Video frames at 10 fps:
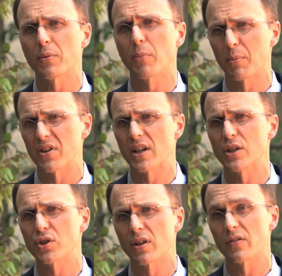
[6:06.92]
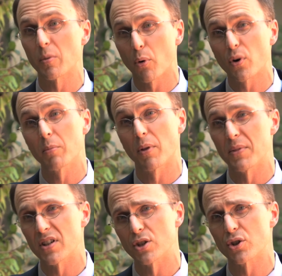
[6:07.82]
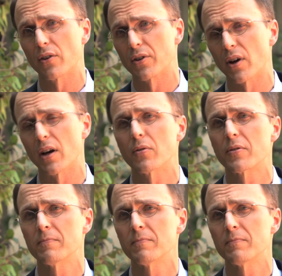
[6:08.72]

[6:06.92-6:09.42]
implementation and support implementation on the ground.